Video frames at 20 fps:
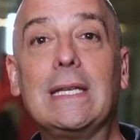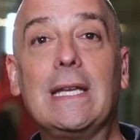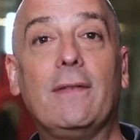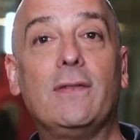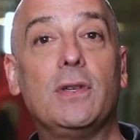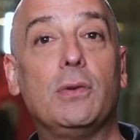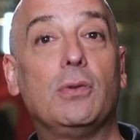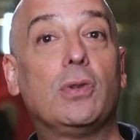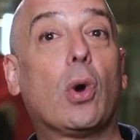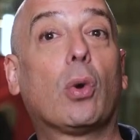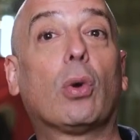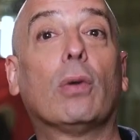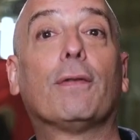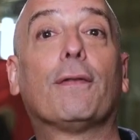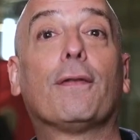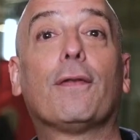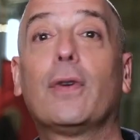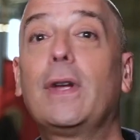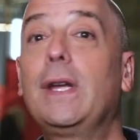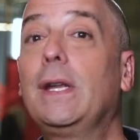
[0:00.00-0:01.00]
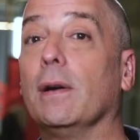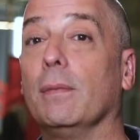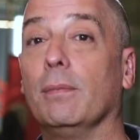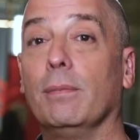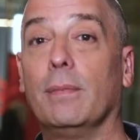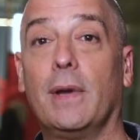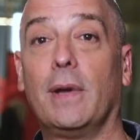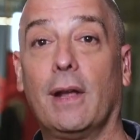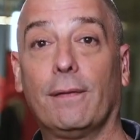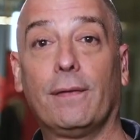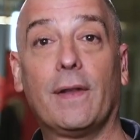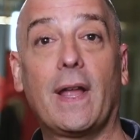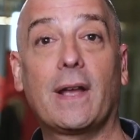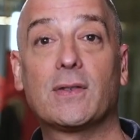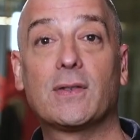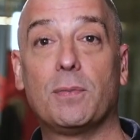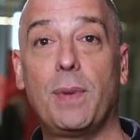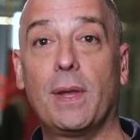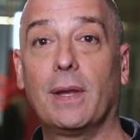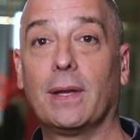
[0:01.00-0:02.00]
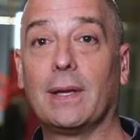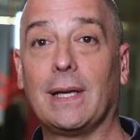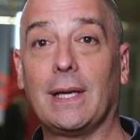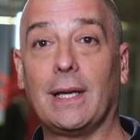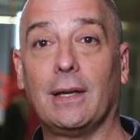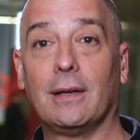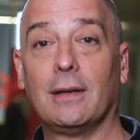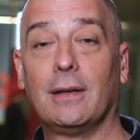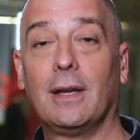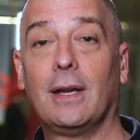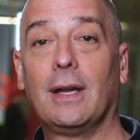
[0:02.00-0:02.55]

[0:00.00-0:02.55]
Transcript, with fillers: key gives you total freedom and flexibility.